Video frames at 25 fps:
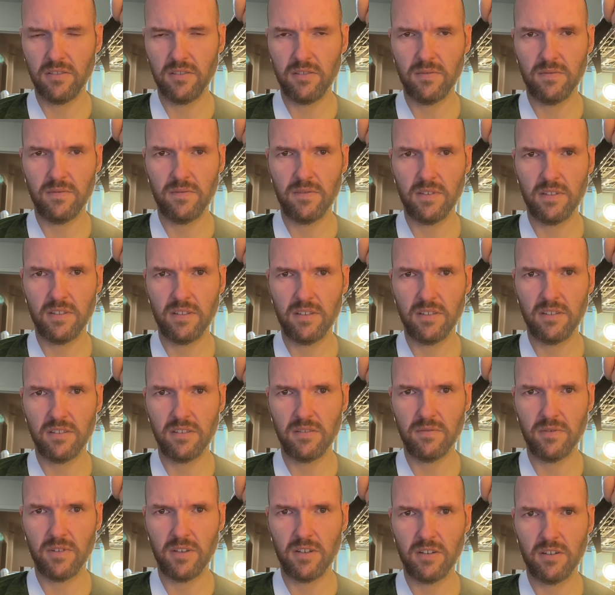the feelings
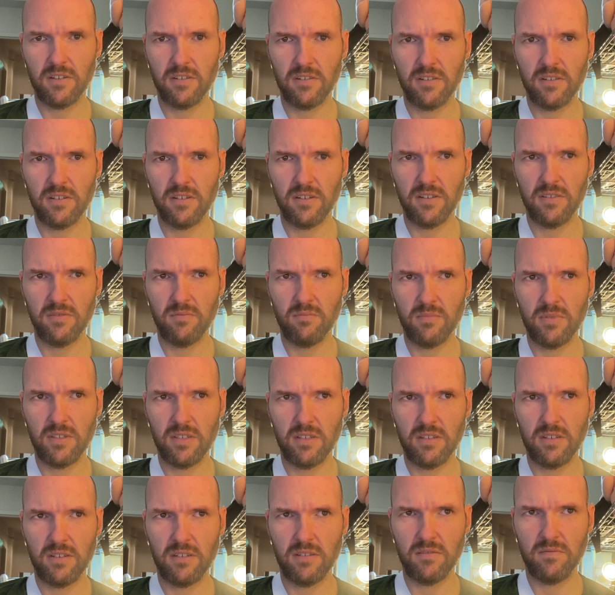of hunger have
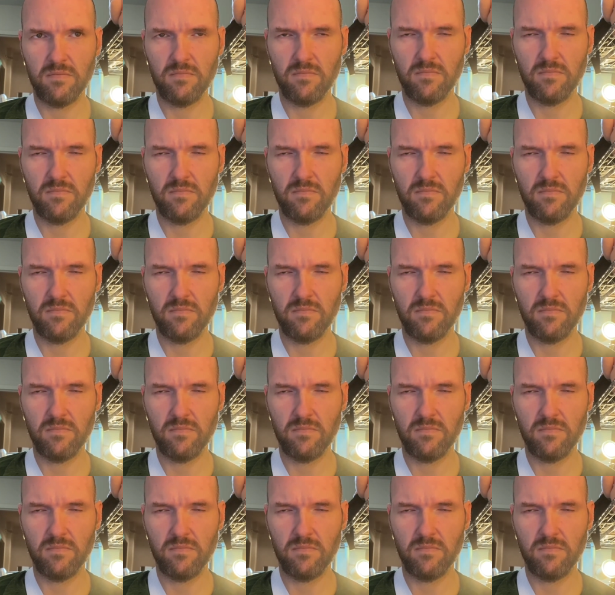been